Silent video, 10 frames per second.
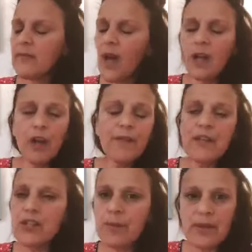A lot of
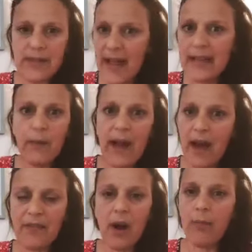vegetables anyway
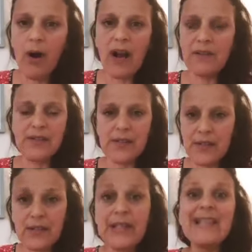have carbohydrates, so you
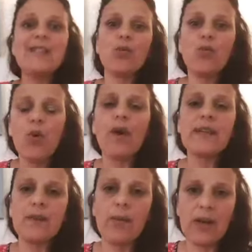don't need to worry
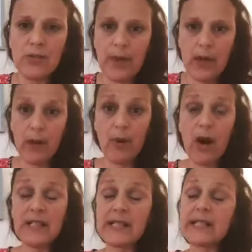so much about
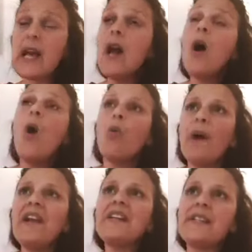carbohydrate.
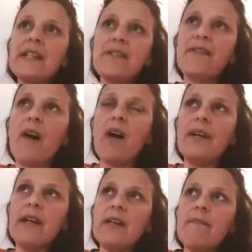What I did
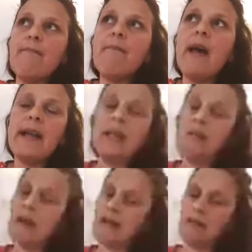find in many,
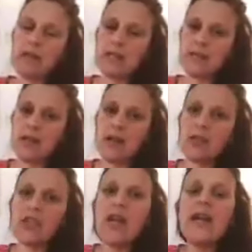many
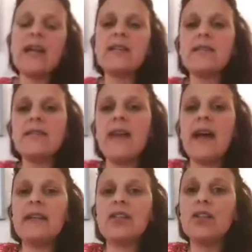research is
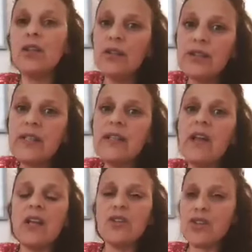that gluten
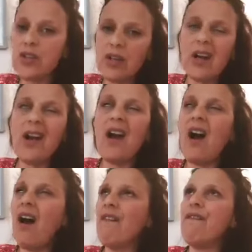and sugar
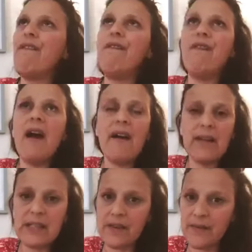are
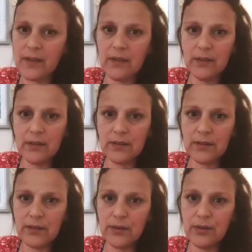very difficult
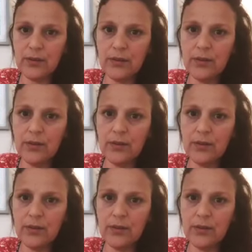to